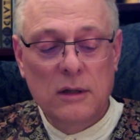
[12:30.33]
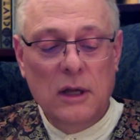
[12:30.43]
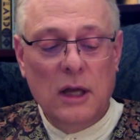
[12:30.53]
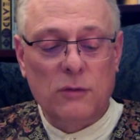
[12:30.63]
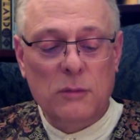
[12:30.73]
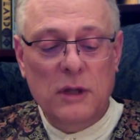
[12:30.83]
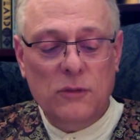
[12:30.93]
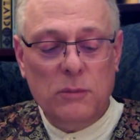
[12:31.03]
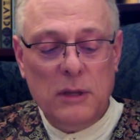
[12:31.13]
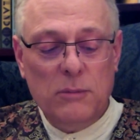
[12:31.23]
and from these
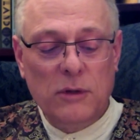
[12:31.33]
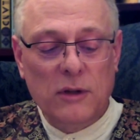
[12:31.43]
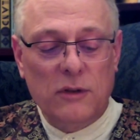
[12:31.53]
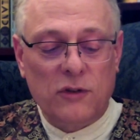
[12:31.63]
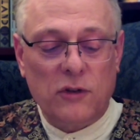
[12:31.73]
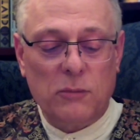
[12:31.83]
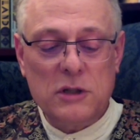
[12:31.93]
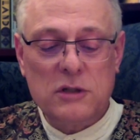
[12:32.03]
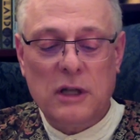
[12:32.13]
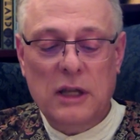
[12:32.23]
people the
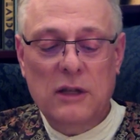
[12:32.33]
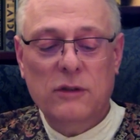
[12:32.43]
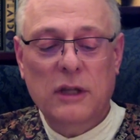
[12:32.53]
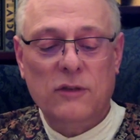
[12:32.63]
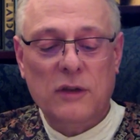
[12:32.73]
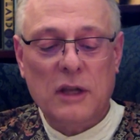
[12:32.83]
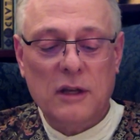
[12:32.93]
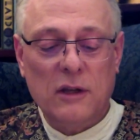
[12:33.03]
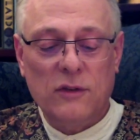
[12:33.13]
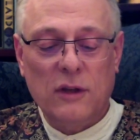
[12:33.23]
suspicion easily extended
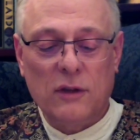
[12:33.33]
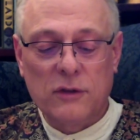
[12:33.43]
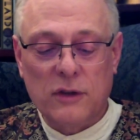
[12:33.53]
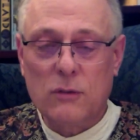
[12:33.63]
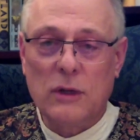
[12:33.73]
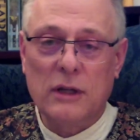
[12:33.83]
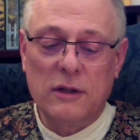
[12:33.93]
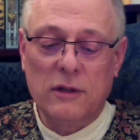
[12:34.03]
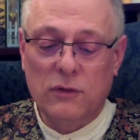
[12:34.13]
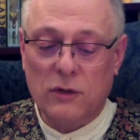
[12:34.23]
itself to their
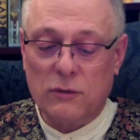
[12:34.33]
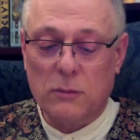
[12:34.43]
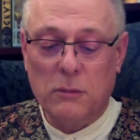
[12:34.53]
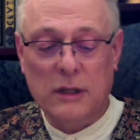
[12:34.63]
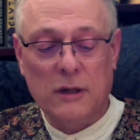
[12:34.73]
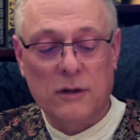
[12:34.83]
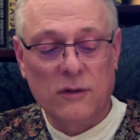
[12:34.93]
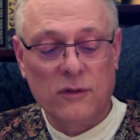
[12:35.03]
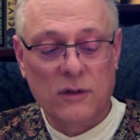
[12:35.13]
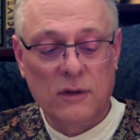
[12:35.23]
relatives and
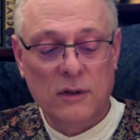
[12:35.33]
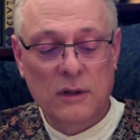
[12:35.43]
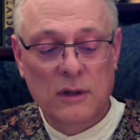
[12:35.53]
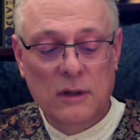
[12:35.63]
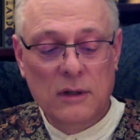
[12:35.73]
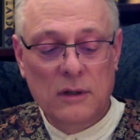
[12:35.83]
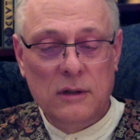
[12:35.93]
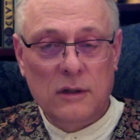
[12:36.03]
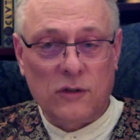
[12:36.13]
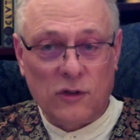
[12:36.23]
familiars.
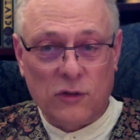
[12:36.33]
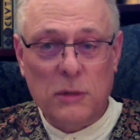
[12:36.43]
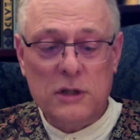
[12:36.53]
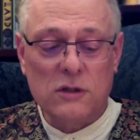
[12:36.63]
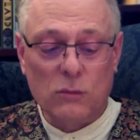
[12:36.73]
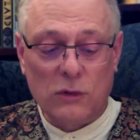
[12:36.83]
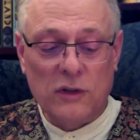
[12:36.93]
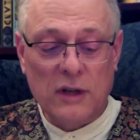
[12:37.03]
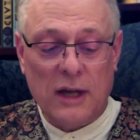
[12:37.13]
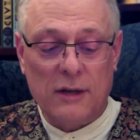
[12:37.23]
A suspicion was
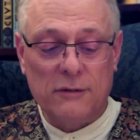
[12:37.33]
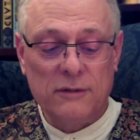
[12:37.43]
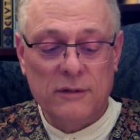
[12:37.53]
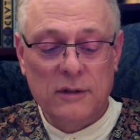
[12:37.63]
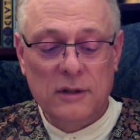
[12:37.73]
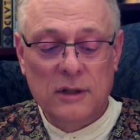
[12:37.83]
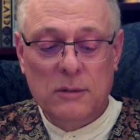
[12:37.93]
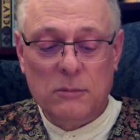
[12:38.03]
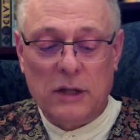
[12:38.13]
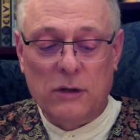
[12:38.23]
enough.
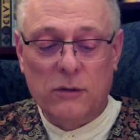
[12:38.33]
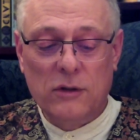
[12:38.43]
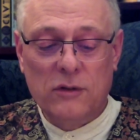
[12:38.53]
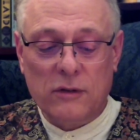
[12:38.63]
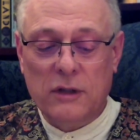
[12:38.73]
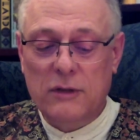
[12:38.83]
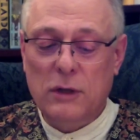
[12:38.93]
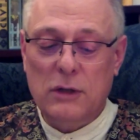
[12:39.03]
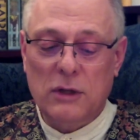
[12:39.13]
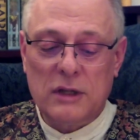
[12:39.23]
My lord's
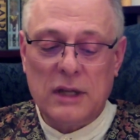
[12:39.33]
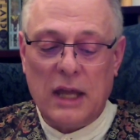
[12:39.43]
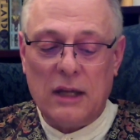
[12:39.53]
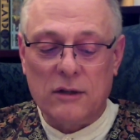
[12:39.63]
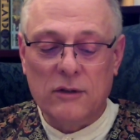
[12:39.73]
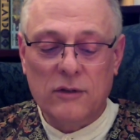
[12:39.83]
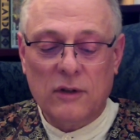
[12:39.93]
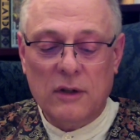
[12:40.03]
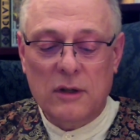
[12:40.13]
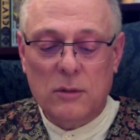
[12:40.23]
liveried retainers
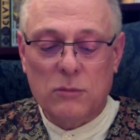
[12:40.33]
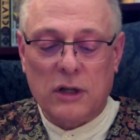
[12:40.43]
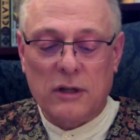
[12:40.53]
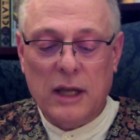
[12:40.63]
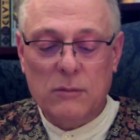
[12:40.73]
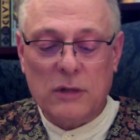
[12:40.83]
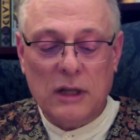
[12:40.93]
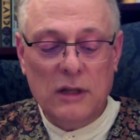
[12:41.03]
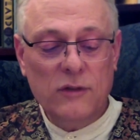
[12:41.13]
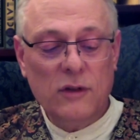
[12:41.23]
proclaimed an
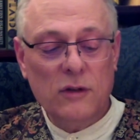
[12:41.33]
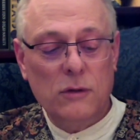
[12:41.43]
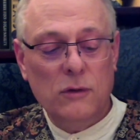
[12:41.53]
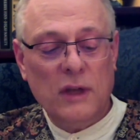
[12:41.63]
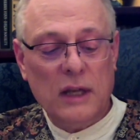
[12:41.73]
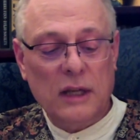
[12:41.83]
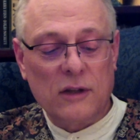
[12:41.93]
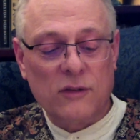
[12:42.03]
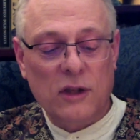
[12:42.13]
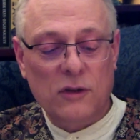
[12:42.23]
instant crusade
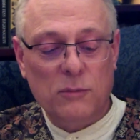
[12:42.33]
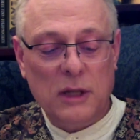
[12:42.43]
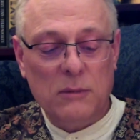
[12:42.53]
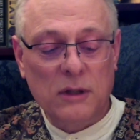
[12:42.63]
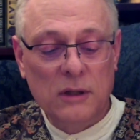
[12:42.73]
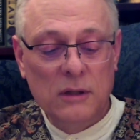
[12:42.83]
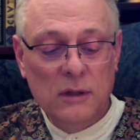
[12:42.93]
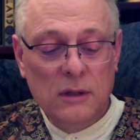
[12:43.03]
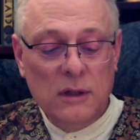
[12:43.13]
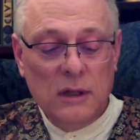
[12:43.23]
against these people
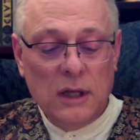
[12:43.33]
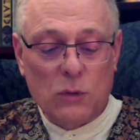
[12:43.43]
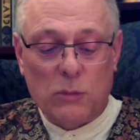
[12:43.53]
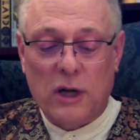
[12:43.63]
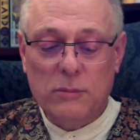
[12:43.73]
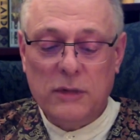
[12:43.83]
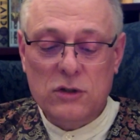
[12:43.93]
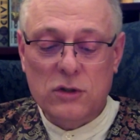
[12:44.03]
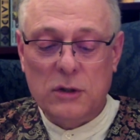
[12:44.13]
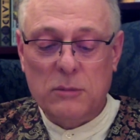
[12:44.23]
and were promptly
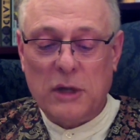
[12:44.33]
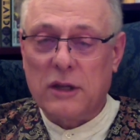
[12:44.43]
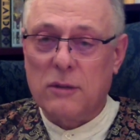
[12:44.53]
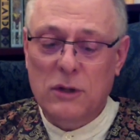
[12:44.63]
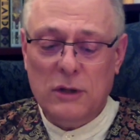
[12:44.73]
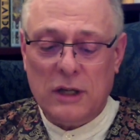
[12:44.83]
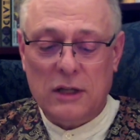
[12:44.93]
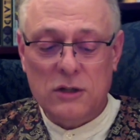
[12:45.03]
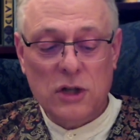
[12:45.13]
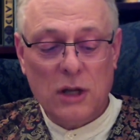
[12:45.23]
joined by the community
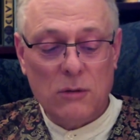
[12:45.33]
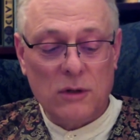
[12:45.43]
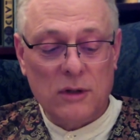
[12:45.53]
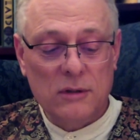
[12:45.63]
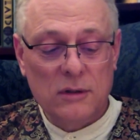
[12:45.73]
in general.